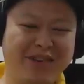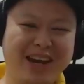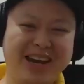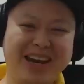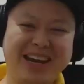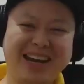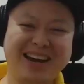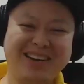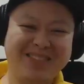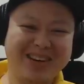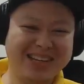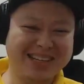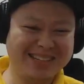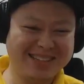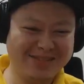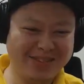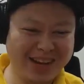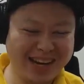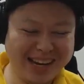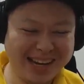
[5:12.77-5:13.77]
Philia, please.
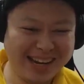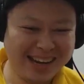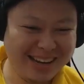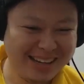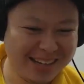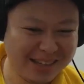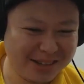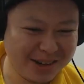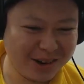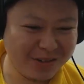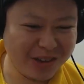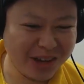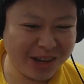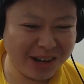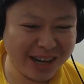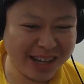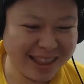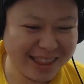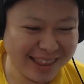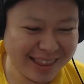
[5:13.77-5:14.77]
Philia, the
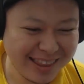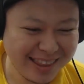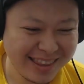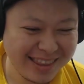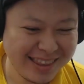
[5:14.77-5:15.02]
trophy unit.